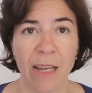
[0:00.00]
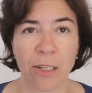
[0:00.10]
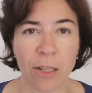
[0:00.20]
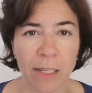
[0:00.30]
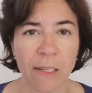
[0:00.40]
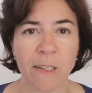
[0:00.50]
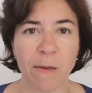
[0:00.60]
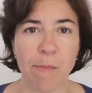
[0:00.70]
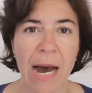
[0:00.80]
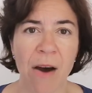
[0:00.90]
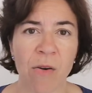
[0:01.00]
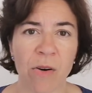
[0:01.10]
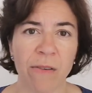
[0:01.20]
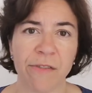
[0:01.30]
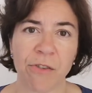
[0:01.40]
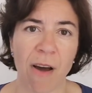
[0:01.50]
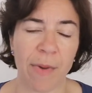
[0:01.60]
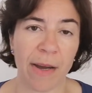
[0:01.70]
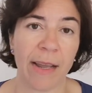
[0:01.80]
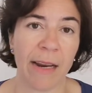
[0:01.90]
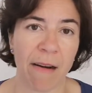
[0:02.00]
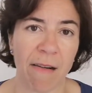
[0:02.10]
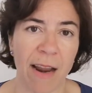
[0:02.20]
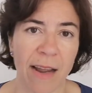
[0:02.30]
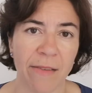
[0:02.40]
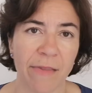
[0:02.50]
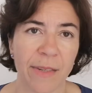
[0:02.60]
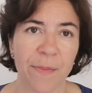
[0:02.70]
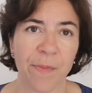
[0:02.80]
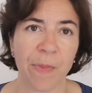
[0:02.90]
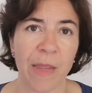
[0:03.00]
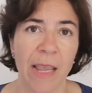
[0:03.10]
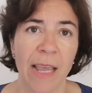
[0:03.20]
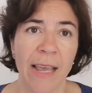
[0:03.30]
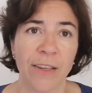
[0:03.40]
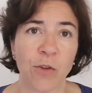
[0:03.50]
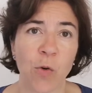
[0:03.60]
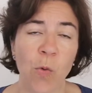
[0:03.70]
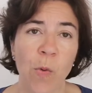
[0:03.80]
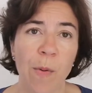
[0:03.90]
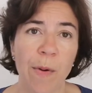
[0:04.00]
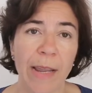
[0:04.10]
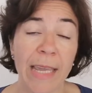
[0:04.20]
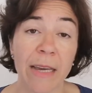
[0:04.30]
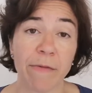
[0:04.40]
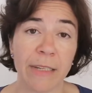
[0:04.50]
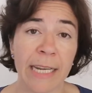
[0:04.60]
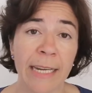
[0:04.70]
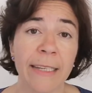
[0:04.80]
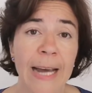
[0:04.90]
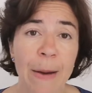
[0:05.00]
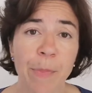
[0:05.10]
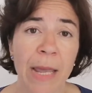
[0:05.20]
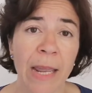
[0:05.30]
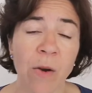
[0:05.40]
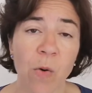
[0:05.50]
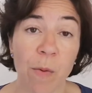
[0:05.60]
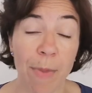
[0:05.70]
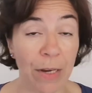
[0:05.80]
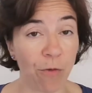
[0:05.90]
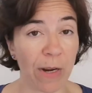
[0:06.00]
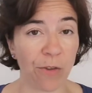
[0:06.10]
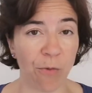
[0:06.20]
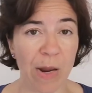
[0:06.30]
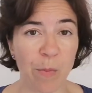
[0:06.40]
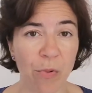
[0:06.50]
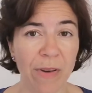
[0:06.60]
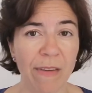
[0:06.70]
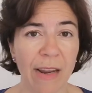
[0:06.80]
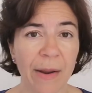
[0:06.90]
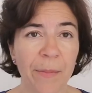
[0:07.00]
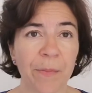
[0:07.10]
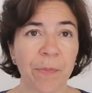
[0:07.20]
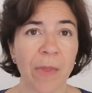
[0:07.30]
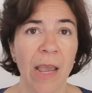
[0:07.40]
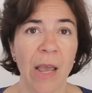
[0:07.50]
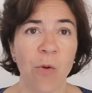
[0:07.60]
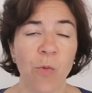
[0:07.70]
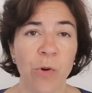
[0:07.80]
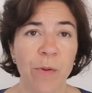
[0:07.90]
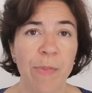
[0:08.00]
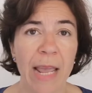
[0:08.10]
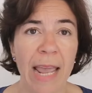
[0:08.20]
So this is the power of trauma in our lives. So EFT tapping or matrix reimprinting will